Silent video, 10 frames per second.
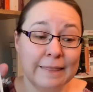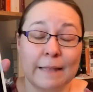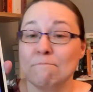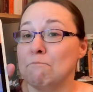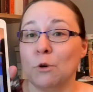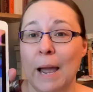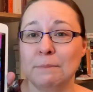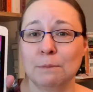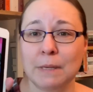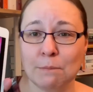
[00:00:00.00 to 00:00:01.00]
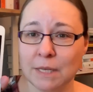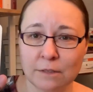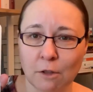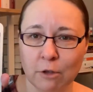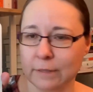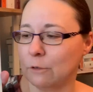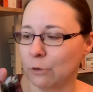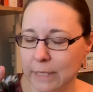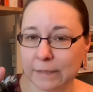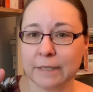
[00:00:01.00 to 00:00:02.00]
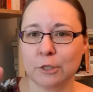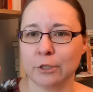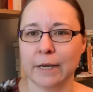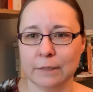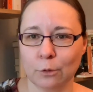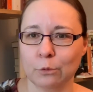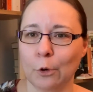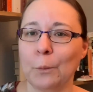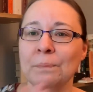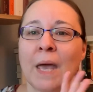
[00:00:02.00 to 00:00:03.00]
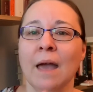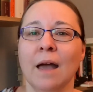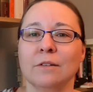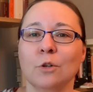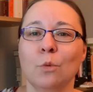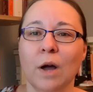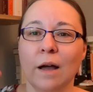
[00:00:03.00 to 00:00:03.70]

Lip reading: and that perhaps maybe is lost in translation. I don't know. So